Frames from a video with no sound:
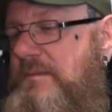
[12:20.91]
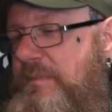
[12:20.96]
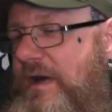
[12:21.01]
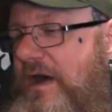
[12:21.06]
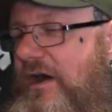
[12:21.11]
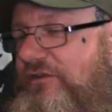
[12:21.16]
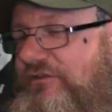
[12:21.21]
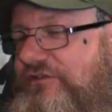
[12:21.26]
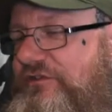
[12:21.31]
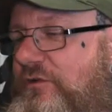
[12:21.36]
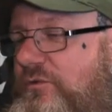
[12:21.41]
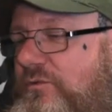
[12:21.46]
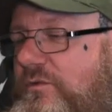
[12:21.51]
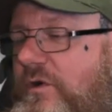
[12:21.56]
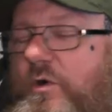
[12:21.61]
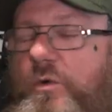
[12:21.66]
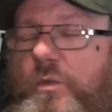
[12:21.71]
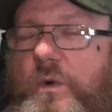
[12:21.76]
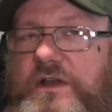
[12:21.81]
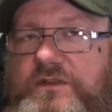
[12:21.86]
But I still
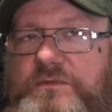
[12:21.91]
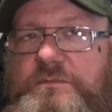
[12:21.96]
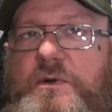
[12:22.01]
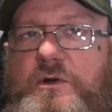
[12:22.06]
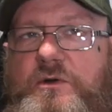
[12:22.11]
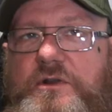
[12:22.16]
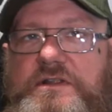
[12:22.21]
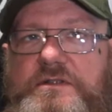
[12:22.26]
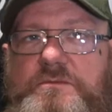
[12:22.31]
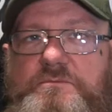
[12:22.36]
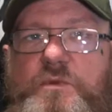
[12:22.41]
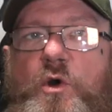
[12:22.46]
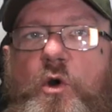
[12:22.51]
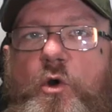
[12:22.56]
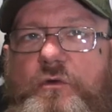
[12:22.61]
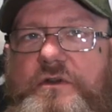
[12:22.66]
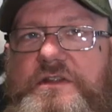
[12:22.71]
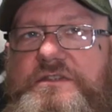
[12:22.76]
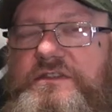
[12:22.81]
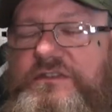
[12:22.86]
always
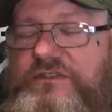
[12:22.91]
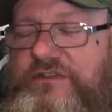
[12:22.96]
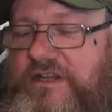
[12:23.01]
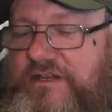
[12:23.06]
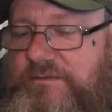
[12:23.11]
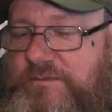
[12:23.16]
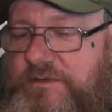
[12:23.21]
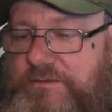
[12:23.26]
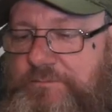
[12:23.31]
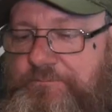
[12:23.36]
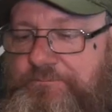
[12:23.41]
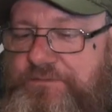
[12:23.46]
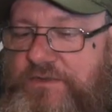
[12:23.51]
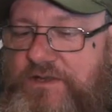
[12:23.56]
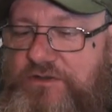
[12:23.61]
pour in the sediment.